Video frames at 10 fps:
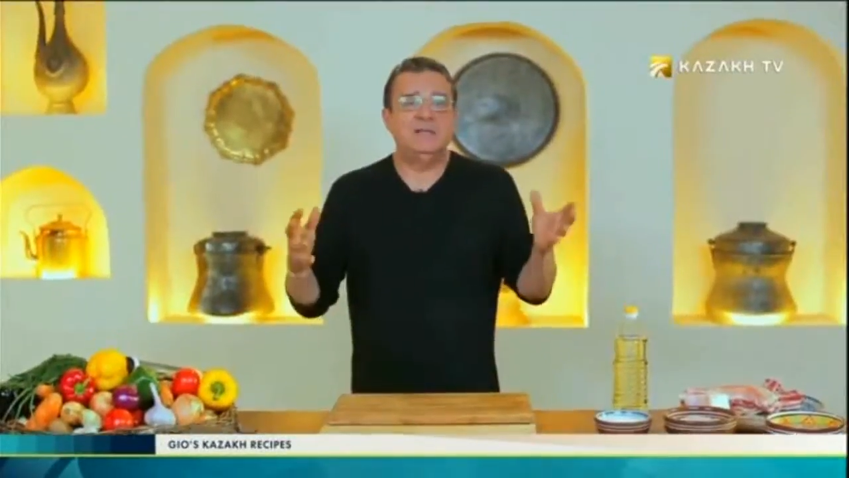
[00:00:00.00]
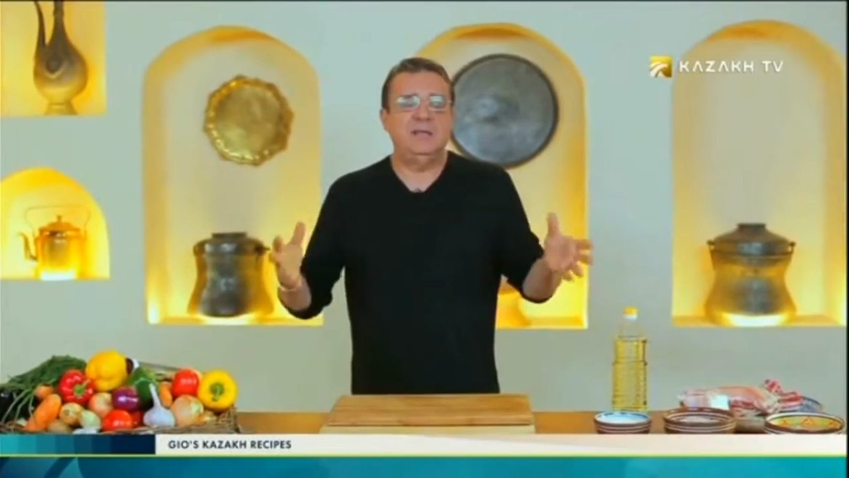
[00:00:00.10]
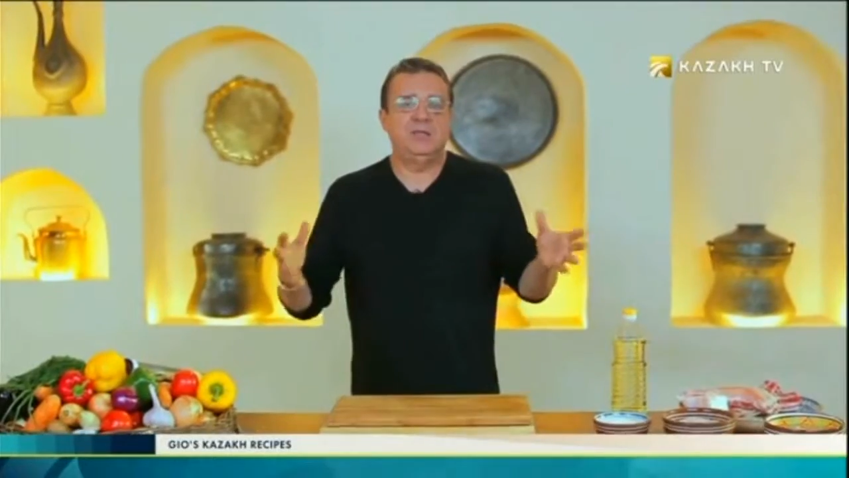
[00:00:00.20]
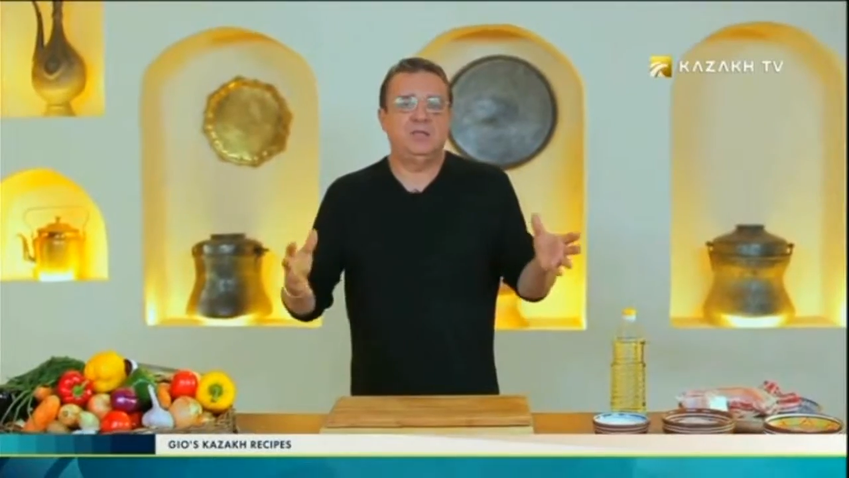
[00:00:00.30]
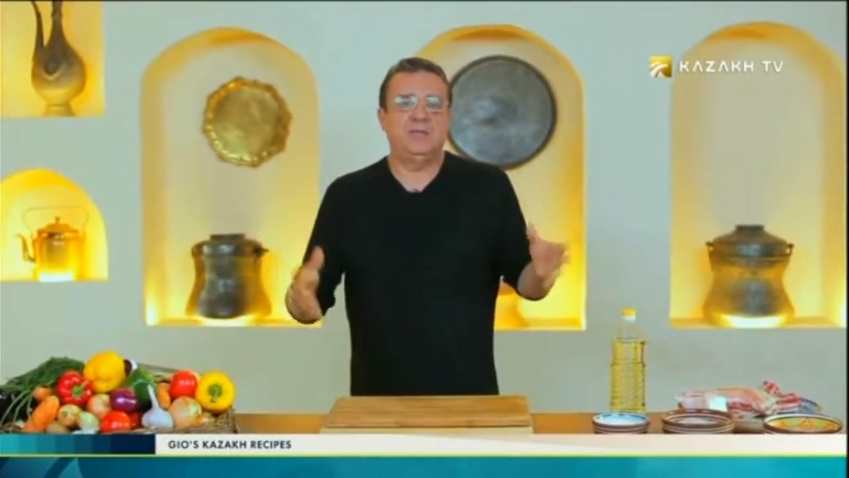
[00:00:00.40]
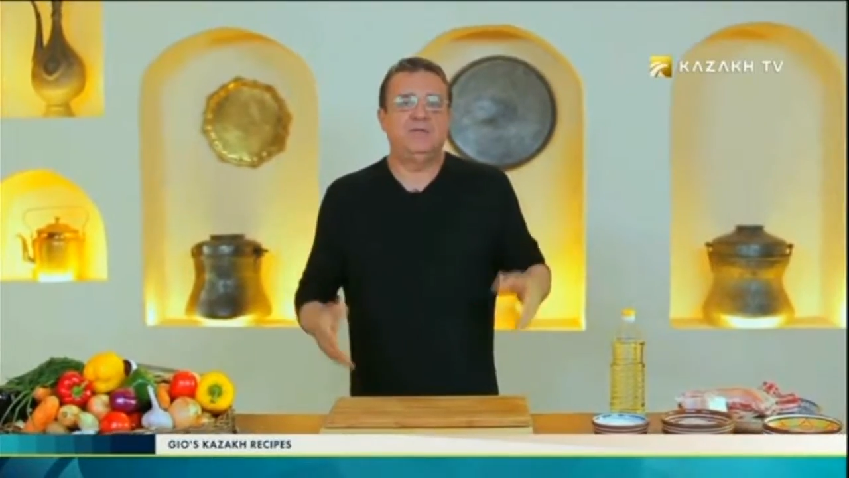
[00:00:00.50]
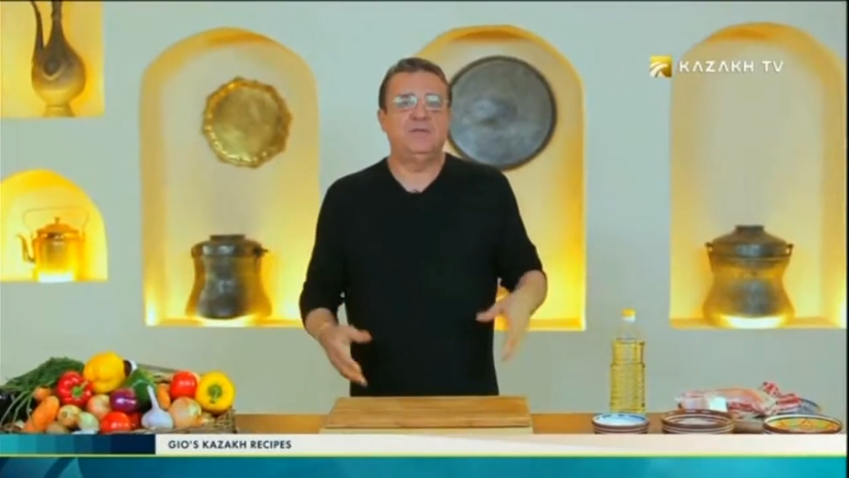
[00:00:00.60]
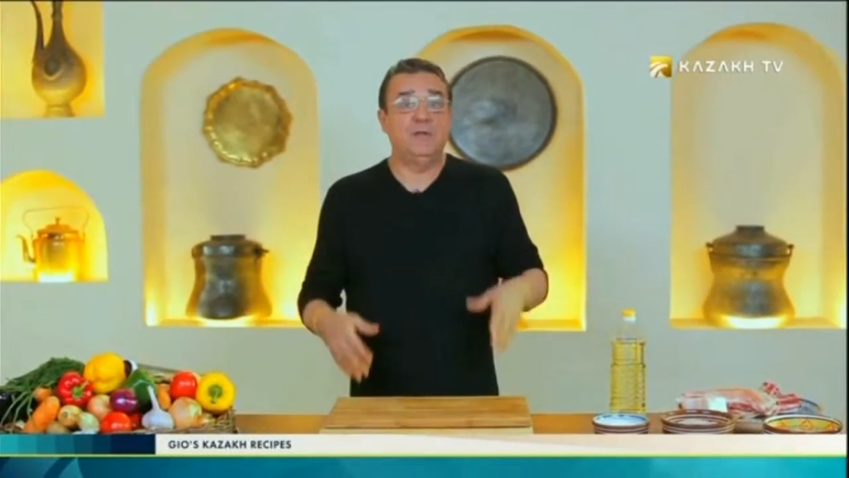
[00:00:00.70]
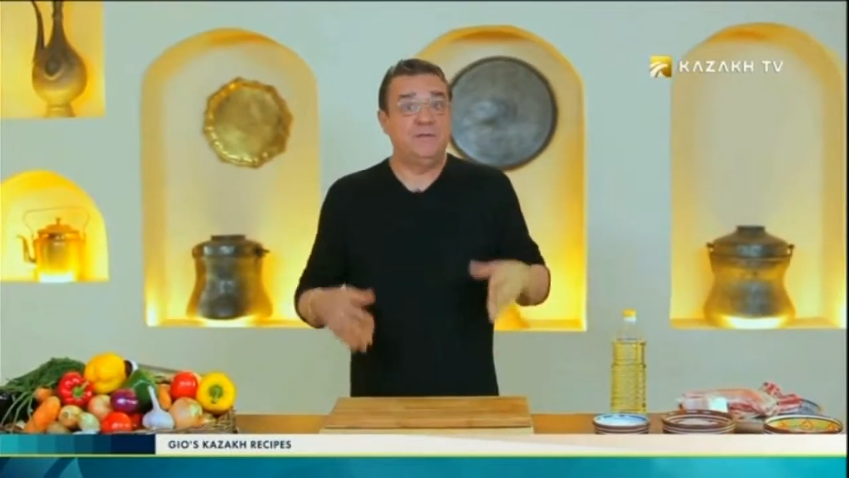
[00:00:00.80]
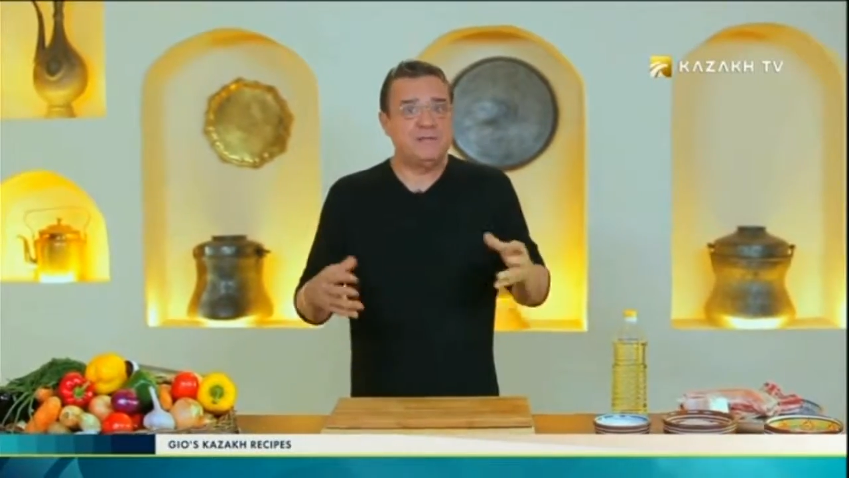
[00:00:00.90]
dish
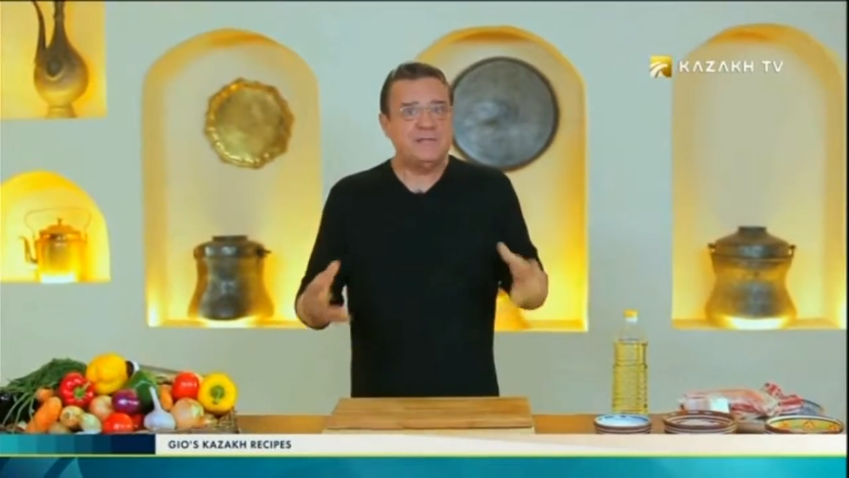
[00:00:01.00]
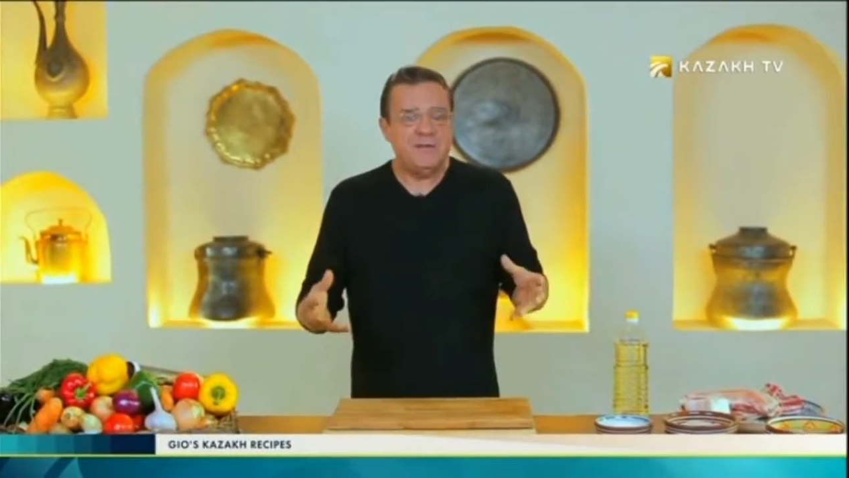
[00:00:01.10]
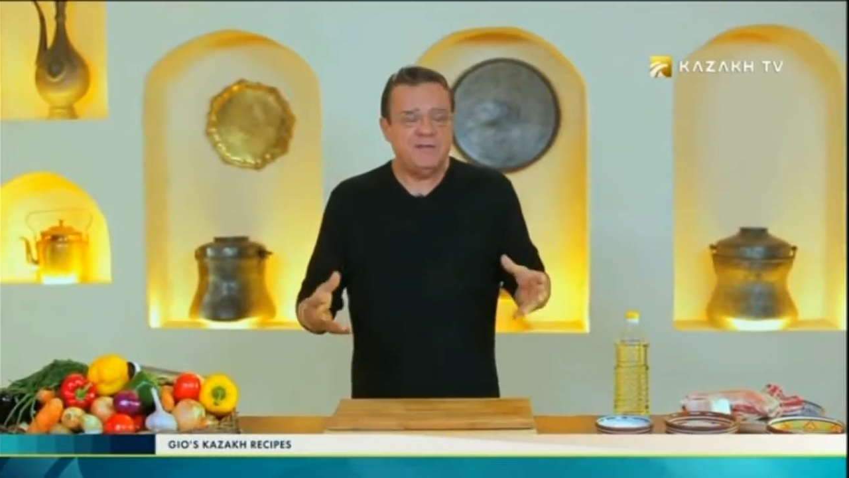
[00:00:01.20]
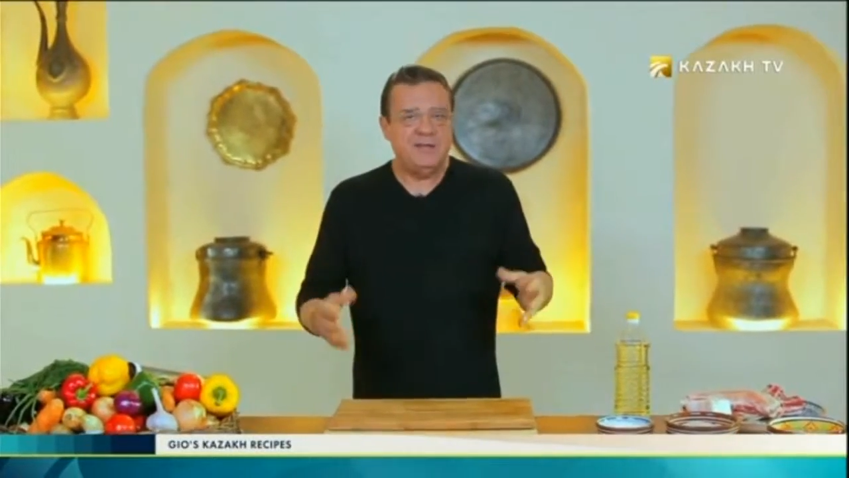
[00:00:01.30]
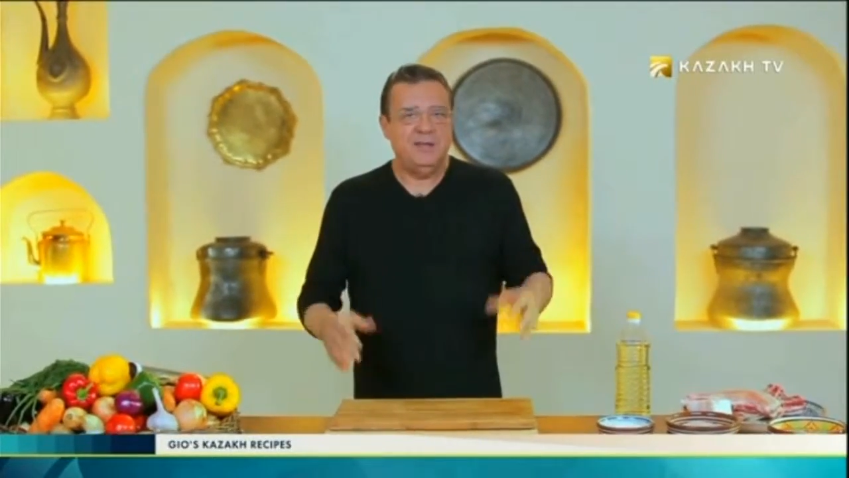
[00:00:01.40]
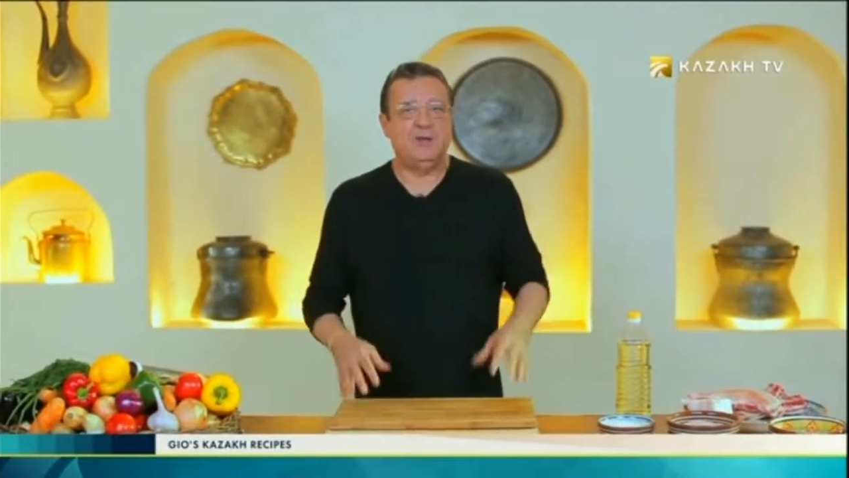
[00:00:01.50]
for the festivity,